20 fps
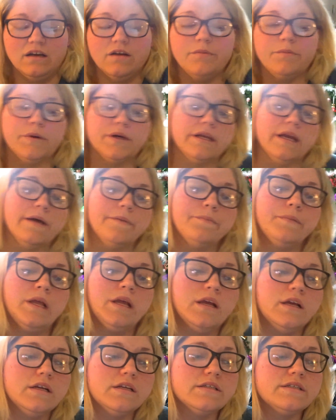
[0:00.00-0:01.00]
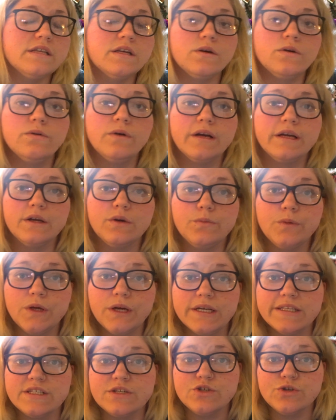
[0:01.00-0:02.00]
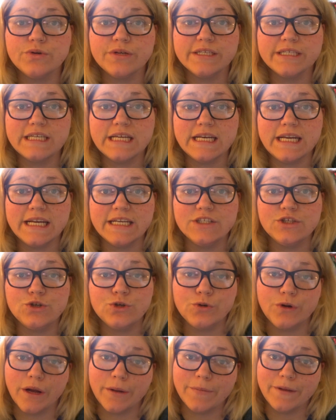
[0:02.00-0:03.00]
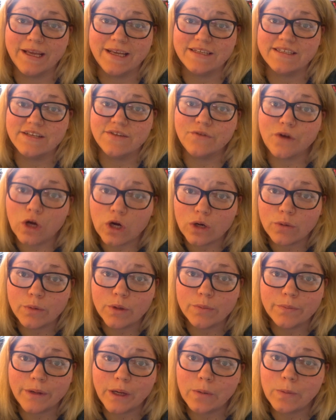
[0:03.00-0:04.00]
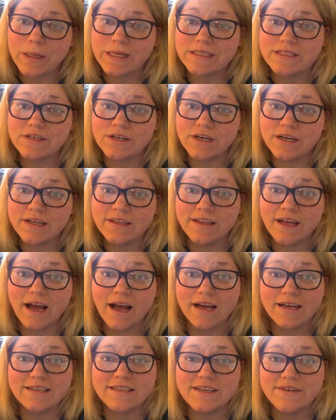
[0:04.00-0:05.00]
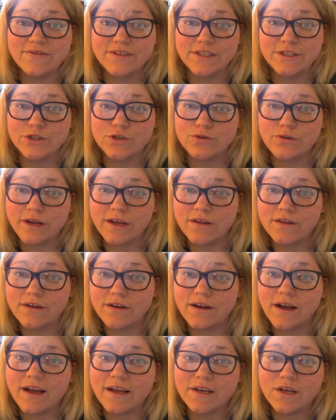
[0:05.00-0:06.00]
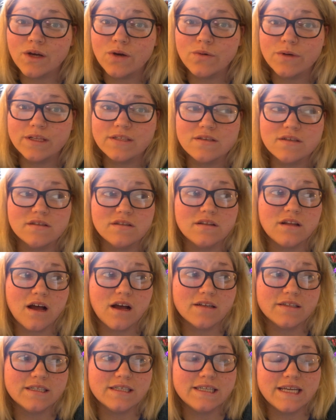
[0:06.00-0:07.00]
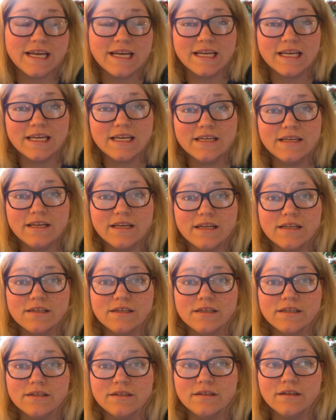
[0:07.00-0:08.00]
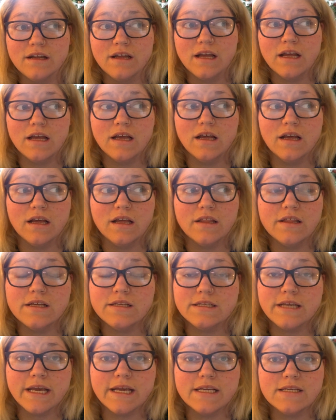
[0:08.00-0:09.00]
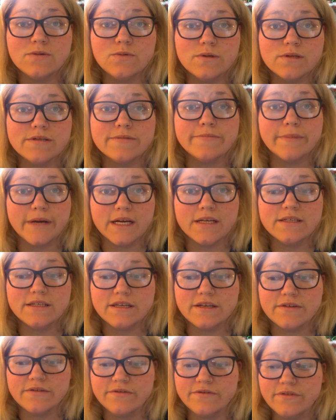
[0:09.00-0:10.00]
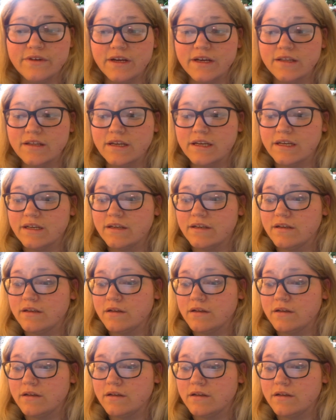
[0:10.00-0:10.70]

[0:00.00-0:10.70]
but yeah, so I hope you guys enjoyed today's true crime case of Herbert Baumeister and the I-70 Strangler. I know it's a lot to take in, and in, this case was massive. I, like,